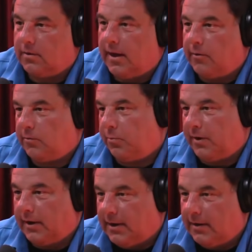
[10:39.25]
now he's
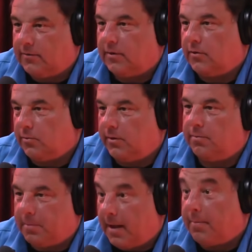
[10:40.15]
bringing kids into it,
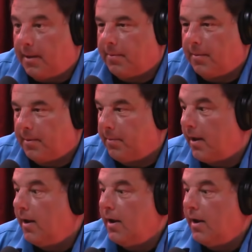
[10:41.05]
and blah blah blah blah blah.